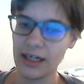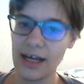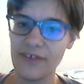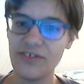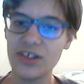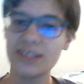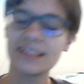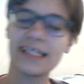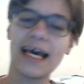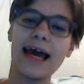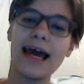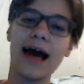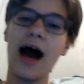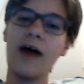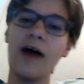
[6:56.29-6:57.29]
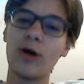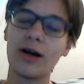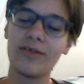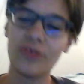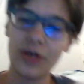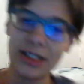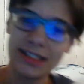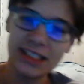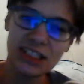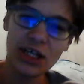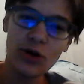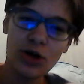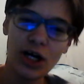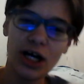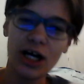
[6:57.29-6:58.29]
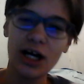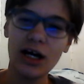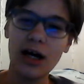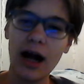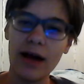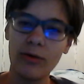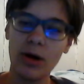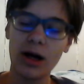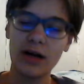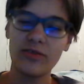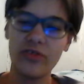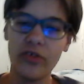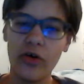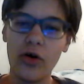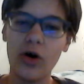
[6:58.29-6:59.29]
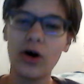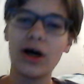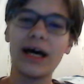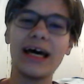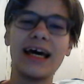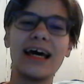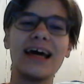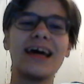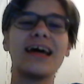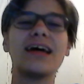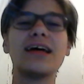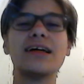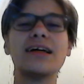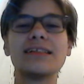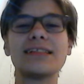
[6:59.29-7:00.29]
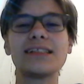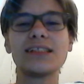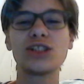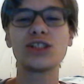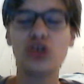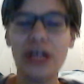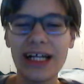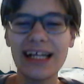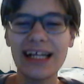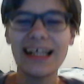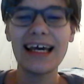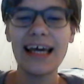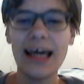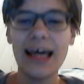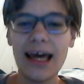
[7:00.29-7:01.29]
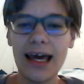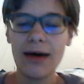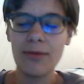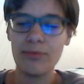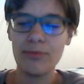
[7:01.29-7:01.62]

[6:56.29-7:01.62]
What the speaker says: If you say, I want to voice Joker, I want to voice Trinity,